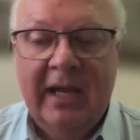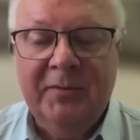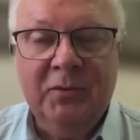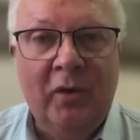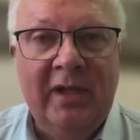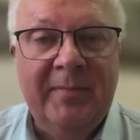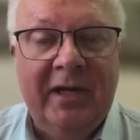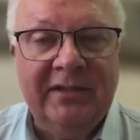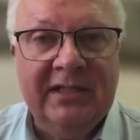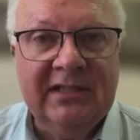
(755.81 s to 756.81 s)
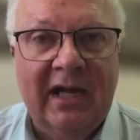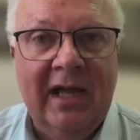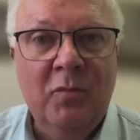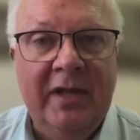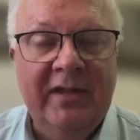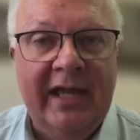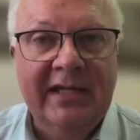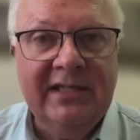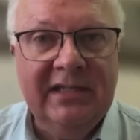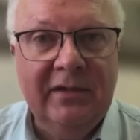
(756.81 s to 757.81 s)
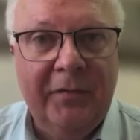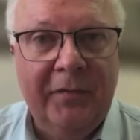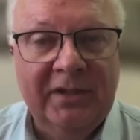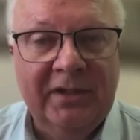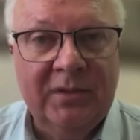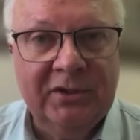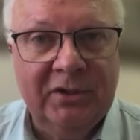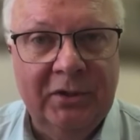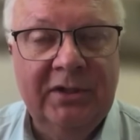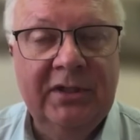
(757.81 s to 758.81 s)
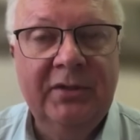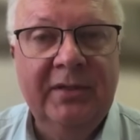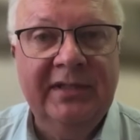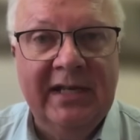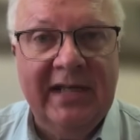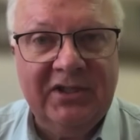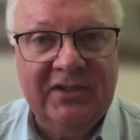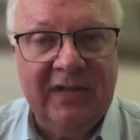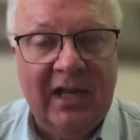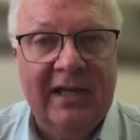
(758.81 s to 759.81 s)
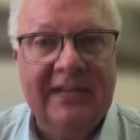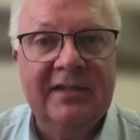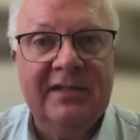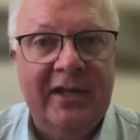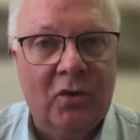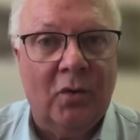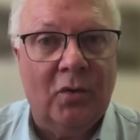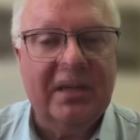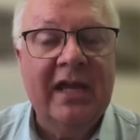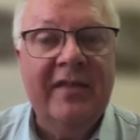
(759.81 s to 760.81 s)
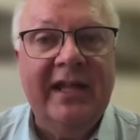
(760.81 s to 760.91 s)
I'm talking about the time when the ANC thought it was good to internationalize their cause.